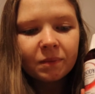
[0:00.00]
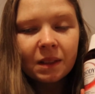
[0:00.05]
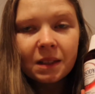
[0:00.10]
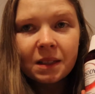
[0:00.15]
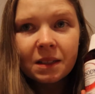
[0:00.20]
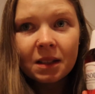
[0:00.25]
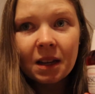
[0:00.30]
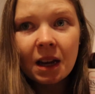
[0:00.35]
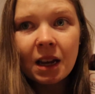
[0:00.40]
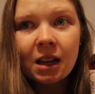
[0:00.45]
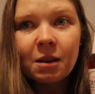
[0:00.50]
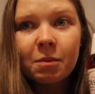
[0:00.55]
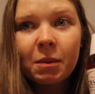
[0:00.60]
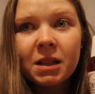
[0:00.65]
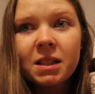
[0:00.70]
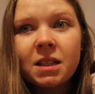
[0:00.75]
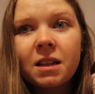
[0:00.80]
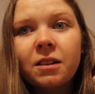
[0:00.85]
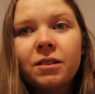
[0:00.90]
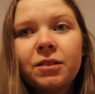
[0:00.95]
psych
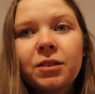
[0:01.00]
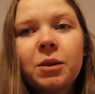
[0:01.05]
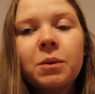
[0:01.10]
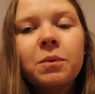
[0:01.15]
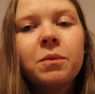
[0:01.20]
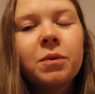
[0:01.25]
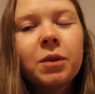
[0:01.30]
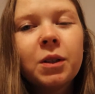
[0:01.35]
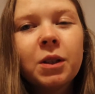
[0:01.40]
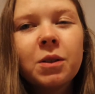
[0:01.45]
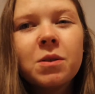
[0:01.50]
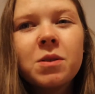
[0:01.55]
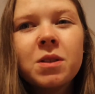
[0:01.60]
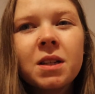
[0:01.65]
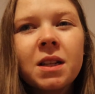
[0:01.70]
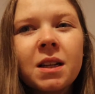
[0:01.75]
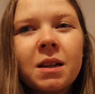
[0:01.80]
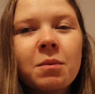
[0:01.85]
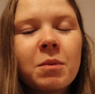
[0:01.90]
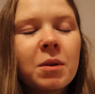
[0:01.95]
myself up for
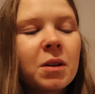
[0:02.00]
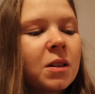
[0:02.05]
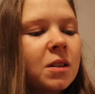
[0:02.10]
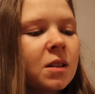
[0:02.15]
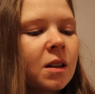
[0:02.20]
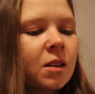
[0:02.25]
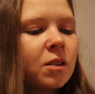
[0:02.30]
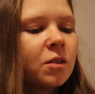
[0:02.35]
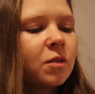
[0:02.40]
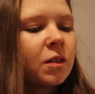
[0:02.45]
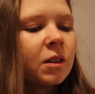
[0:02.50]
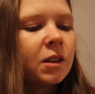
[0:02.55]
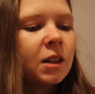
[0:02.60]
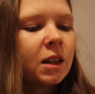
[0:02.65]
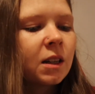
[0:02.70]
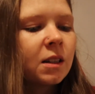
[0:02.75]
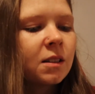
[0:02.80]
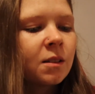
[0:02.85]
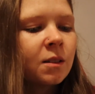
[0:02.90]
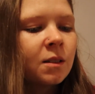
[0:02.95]
using it because I just feel
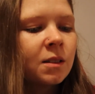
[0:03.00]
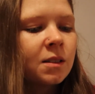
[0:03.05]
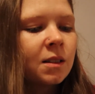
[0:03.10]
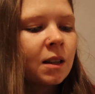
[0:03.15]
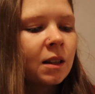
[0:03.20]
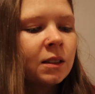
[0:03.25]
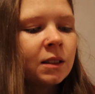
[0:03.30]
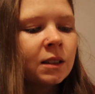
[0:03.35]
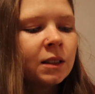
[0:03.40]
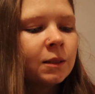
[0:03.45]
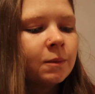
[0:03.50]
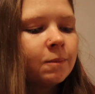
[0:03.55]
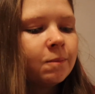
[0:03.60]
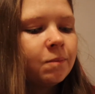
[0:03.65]
like it's gonna sting.